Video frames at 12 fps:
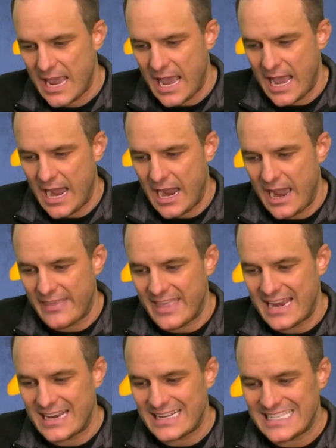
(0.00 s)
And
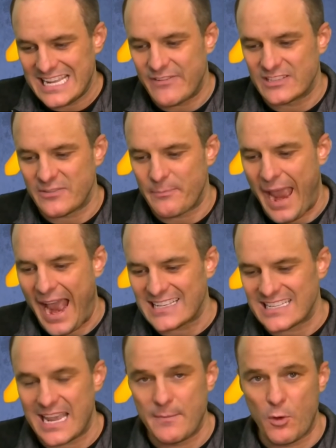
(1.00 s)
then defensive
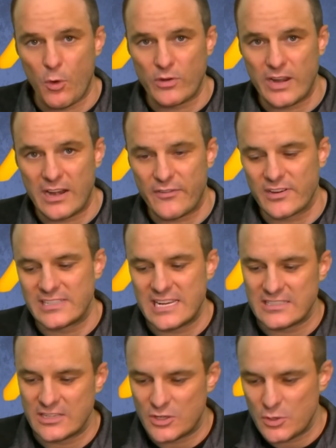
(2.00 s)
passing game coordinator for a
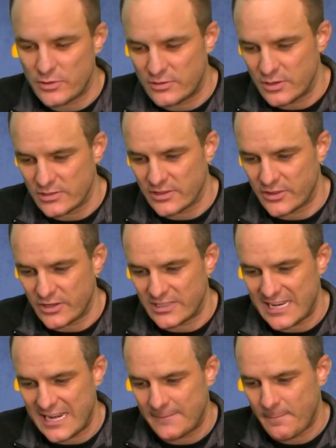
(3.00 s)
season in
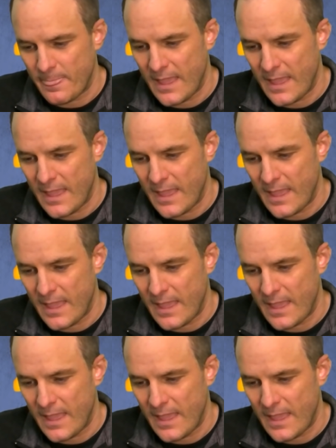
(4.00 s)
2013.